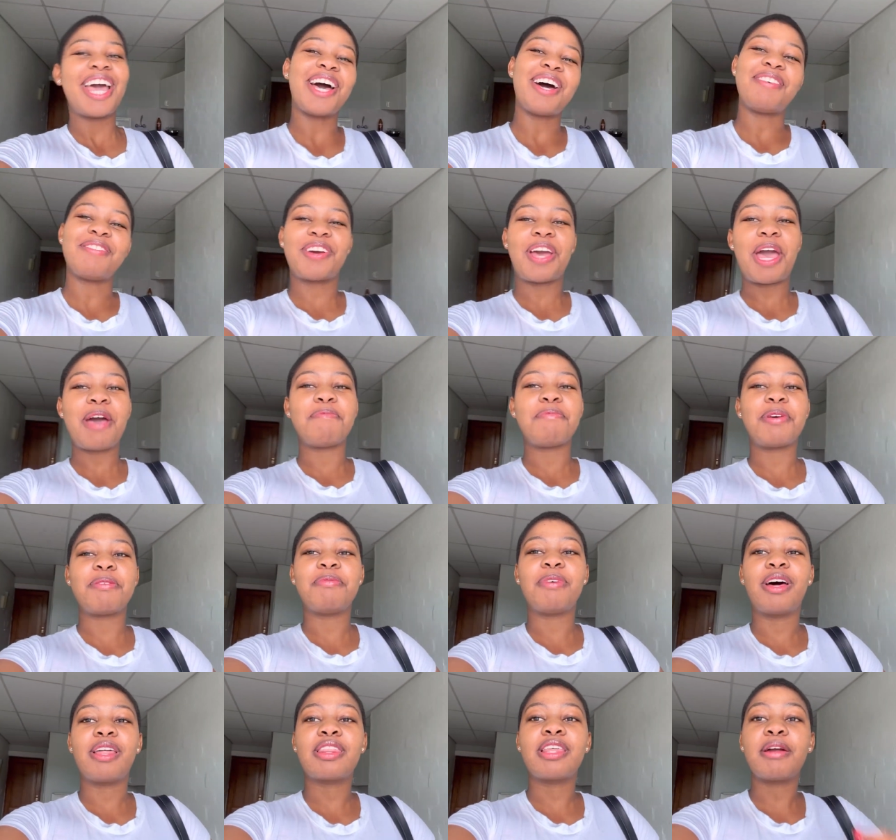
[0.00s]
I'm happy
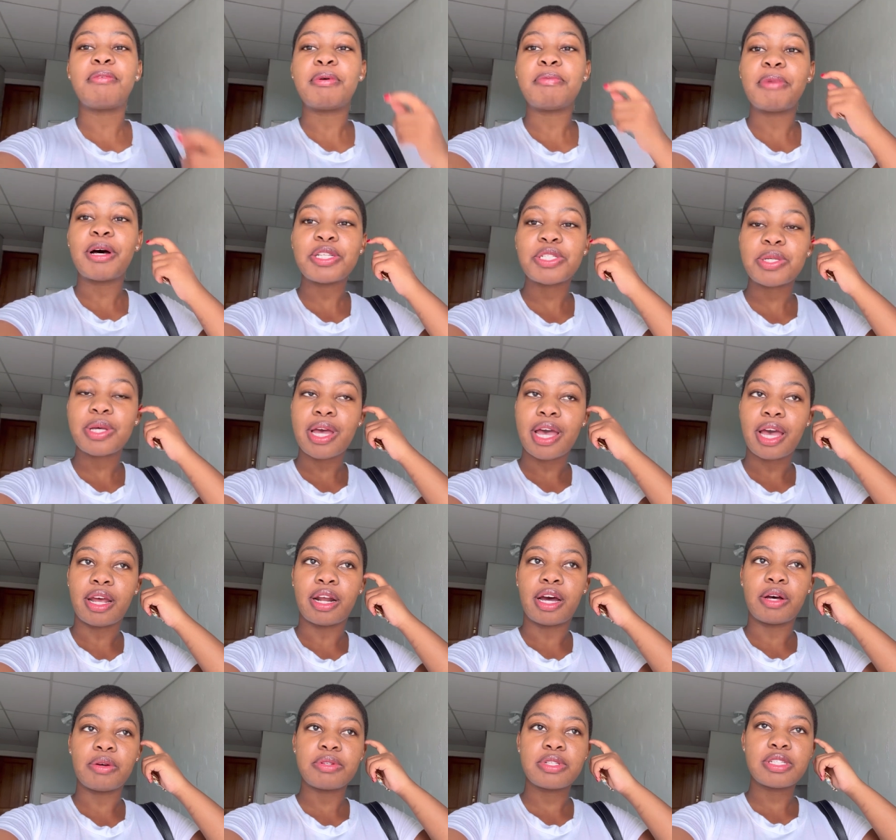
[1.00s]
about that. I'm about to head
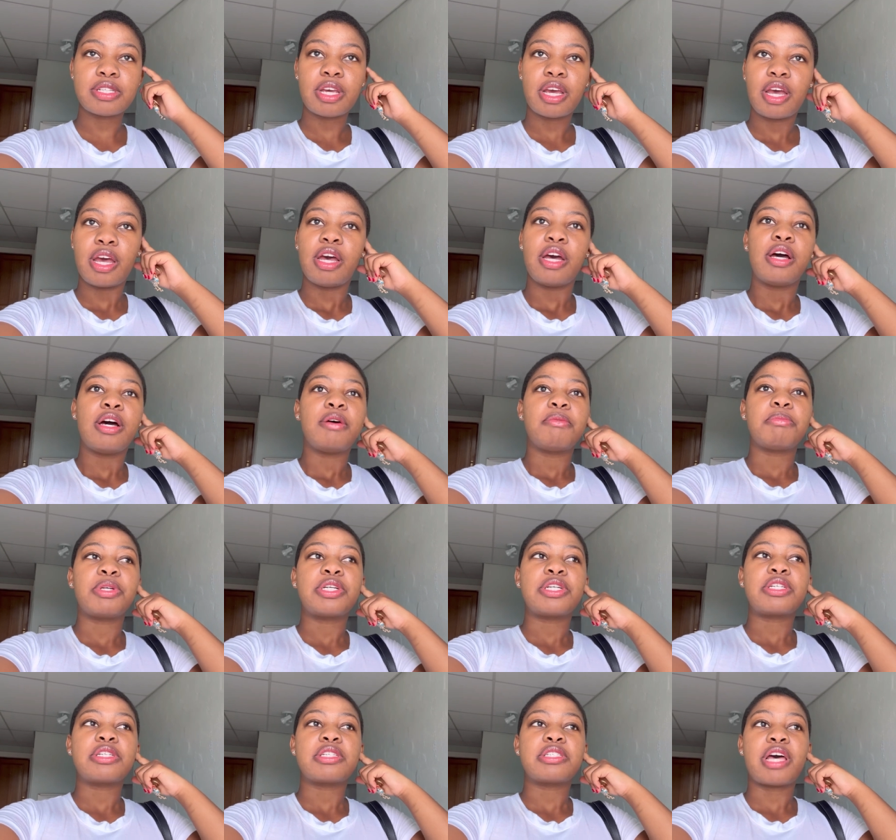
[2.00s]
out
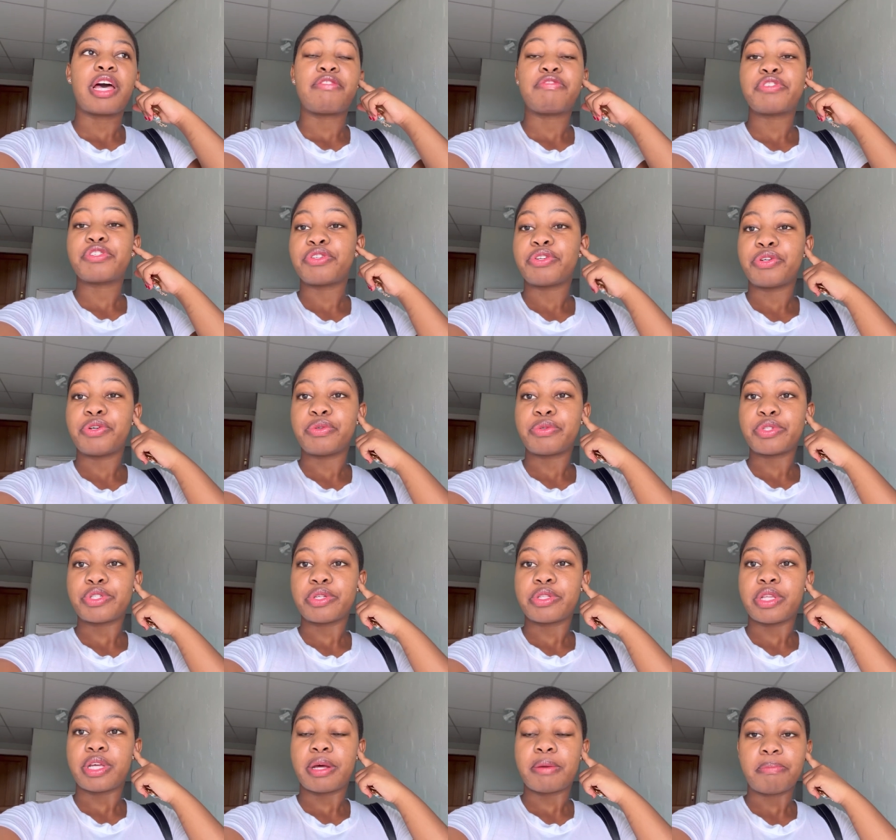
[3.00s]
because I have to go to
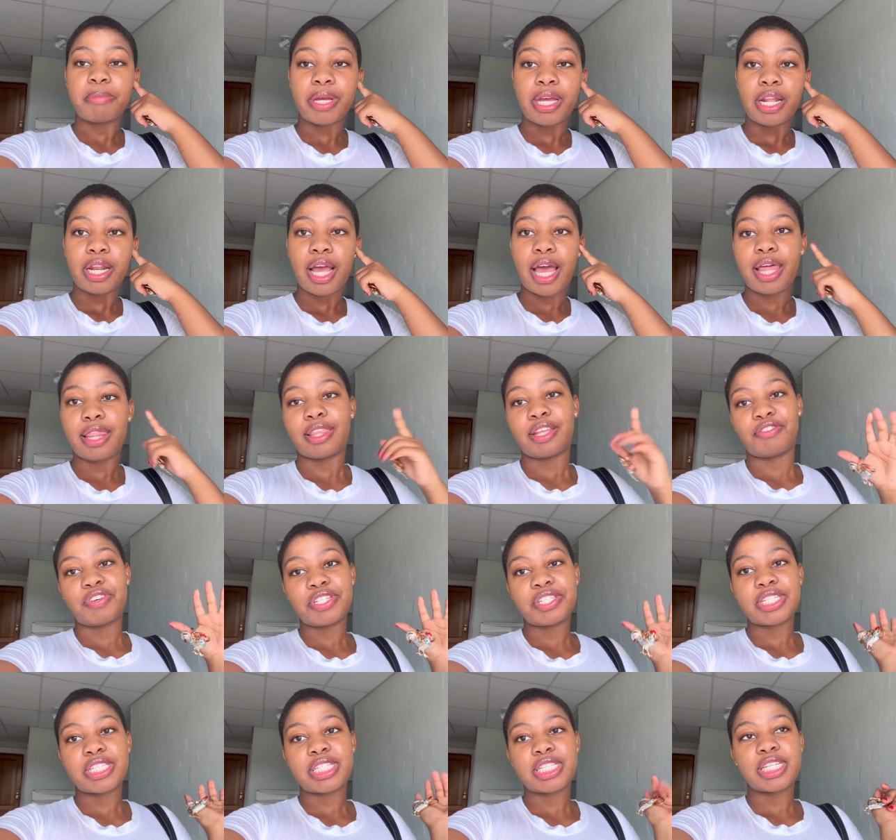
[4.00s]
the admin and then
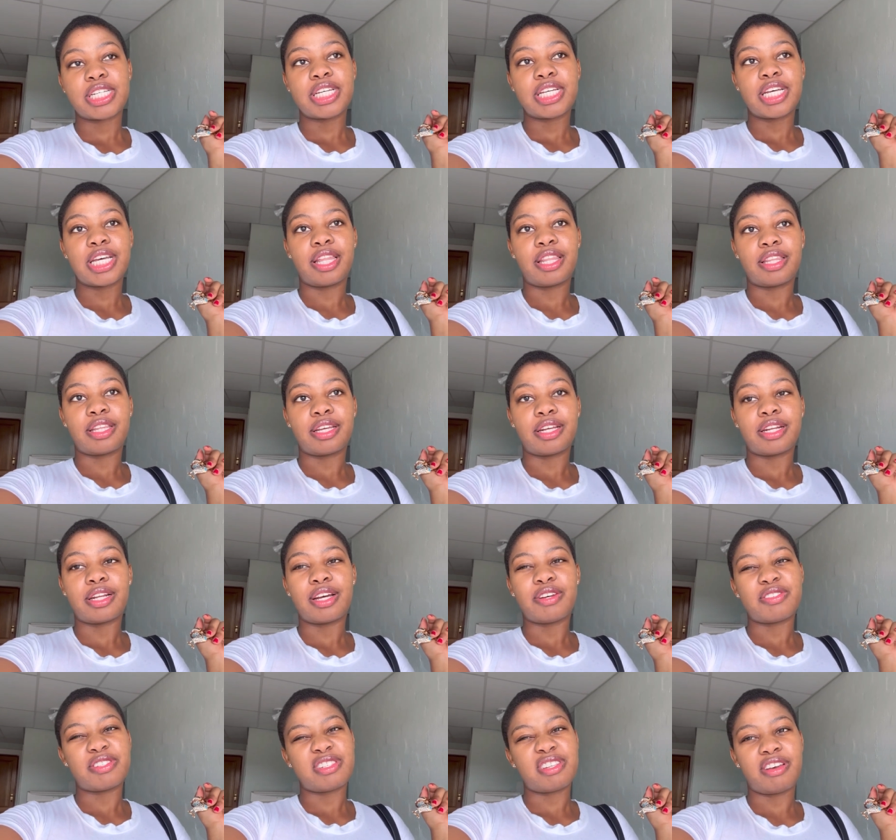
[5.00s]
register and then
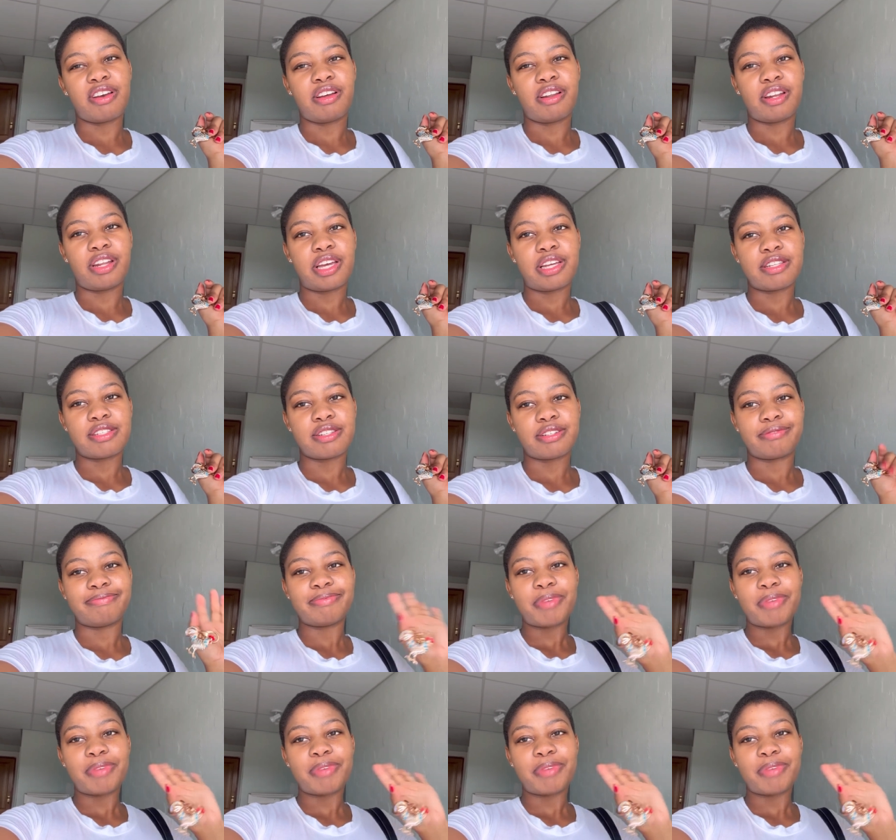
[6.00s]
I'll see y'all later.